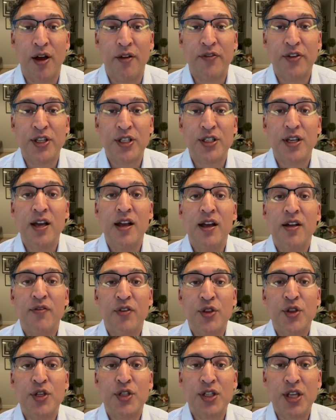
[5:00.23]
Office
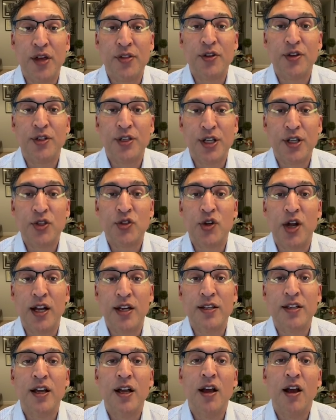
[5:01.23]
for the Southern
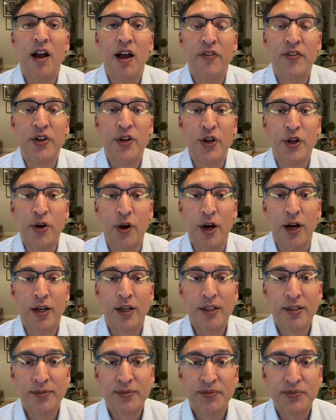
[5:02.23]
District of New
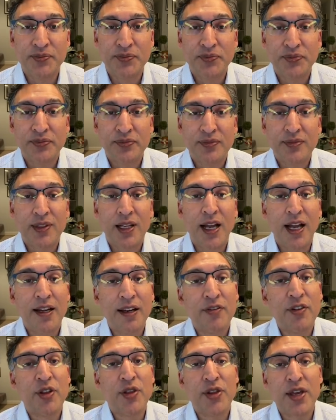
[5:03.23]
York. And
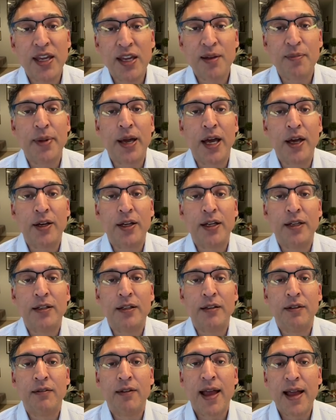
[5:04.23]
if you think about it,
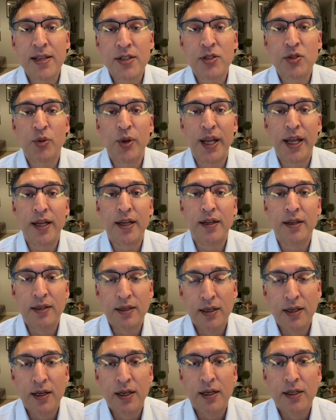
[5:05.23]
last week,
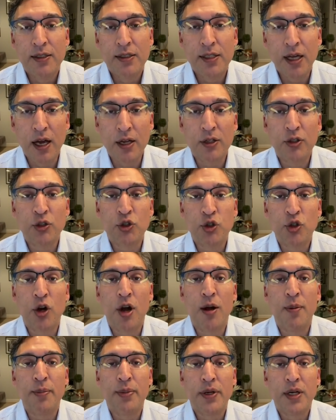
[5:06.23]
Donald
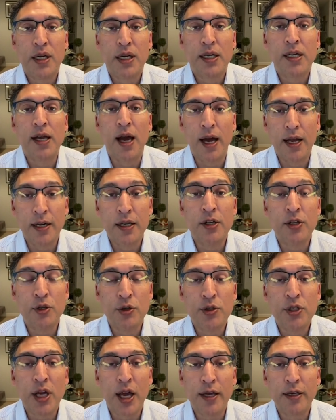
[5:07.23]
Trump got a
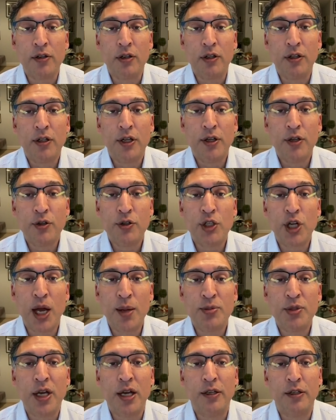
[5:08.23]
new title, a new
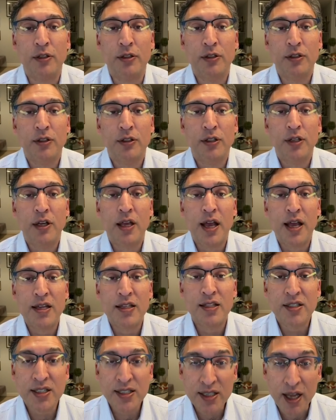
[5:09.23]
job title,
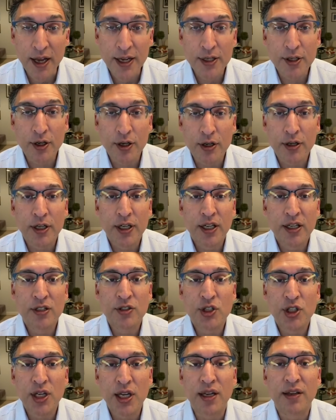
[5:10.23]
Inciter in
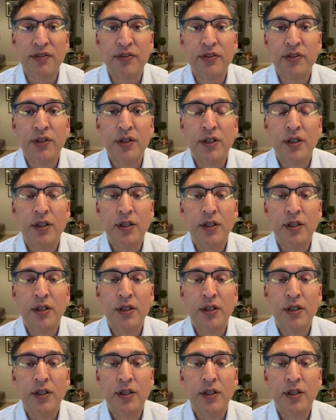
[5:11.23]
Chief.